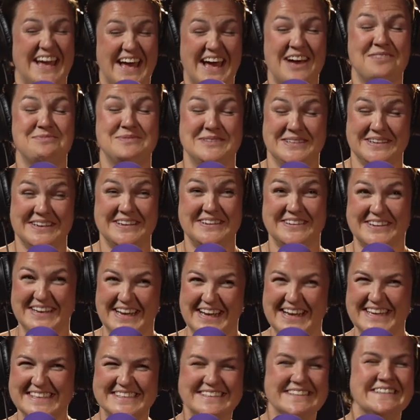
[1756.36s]

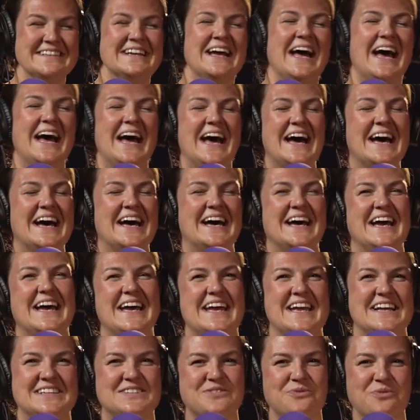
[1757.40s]
Absolutely. Yep. Uh,
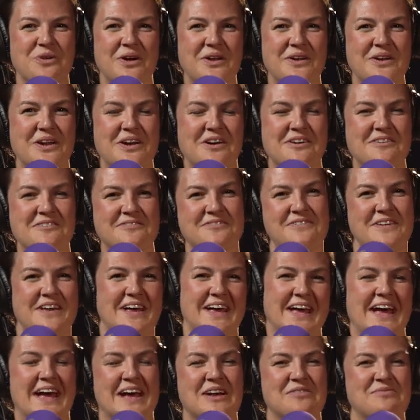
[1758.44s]
it's one of
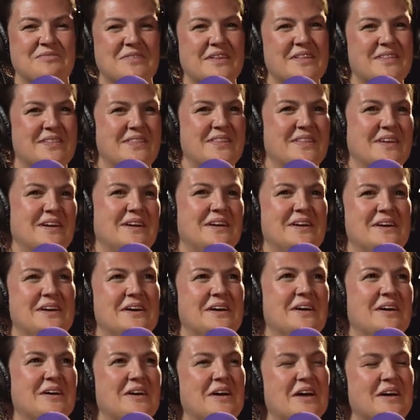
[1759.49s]
um,
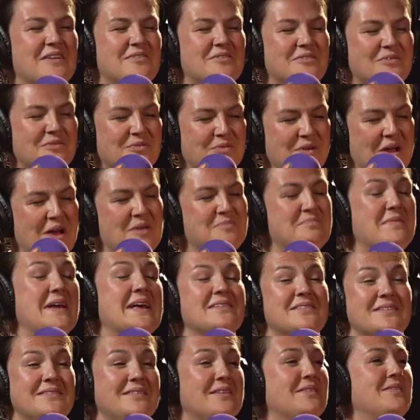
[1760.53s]
the a
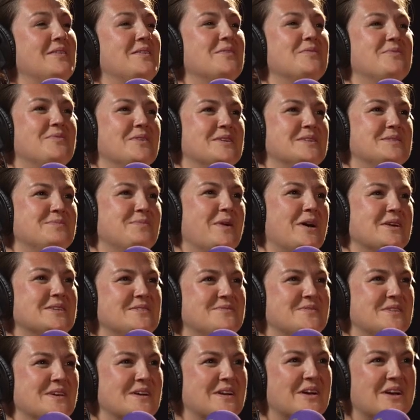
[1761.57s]
mill that was part
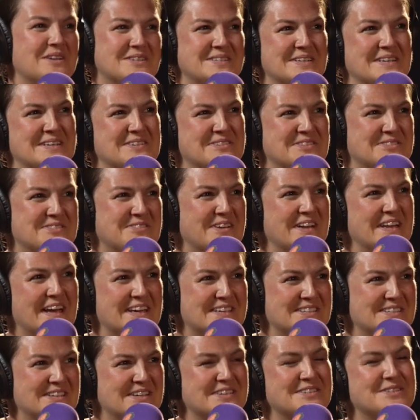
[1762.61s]
of the cotton industry in
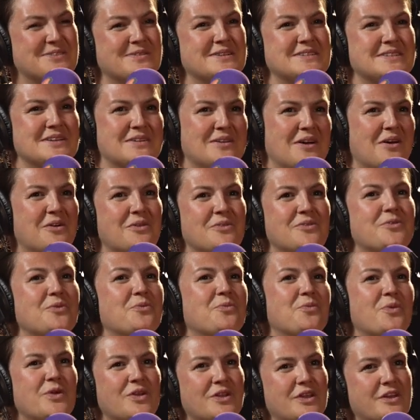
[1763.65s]
Lancashire. So it's an old
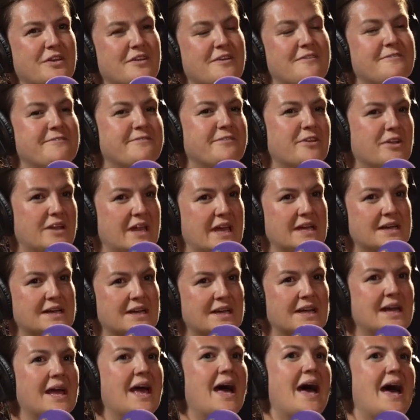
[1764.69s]
woolen fulling
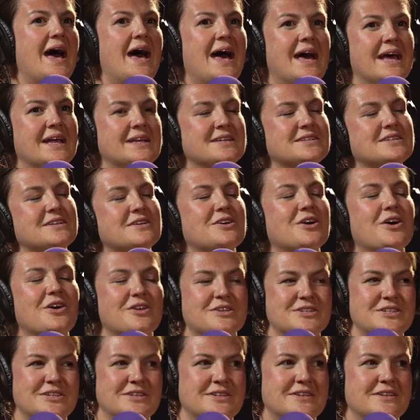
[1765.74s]
and
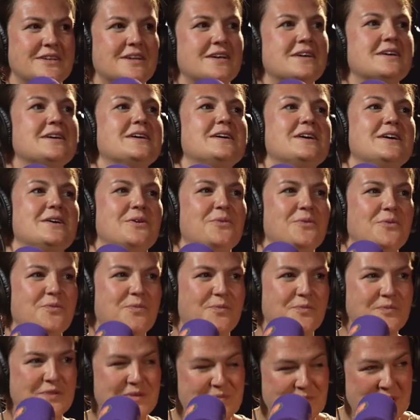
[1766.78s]
cotton
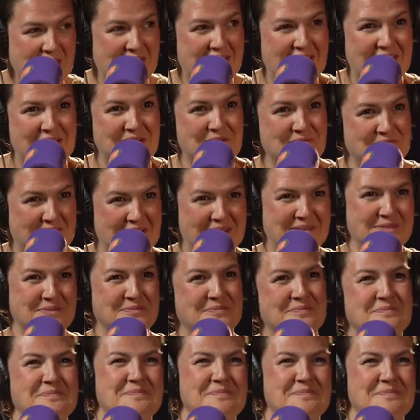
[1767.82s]
spinning mill.